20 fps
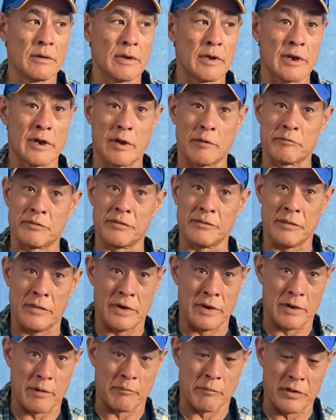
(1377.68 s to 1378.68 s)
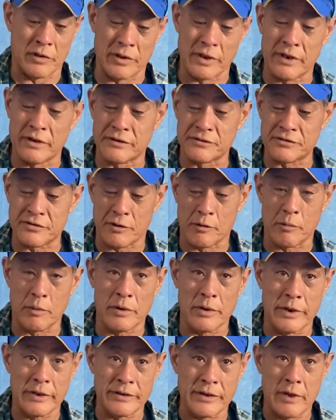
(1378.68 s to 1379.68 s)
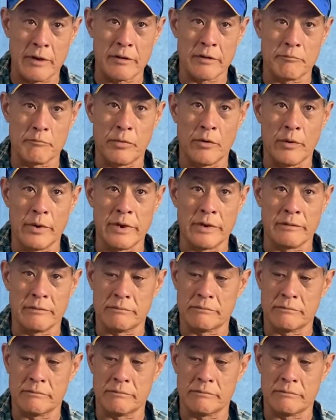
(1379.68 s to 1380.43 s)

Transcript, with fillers: and I'm clean and sober at that point,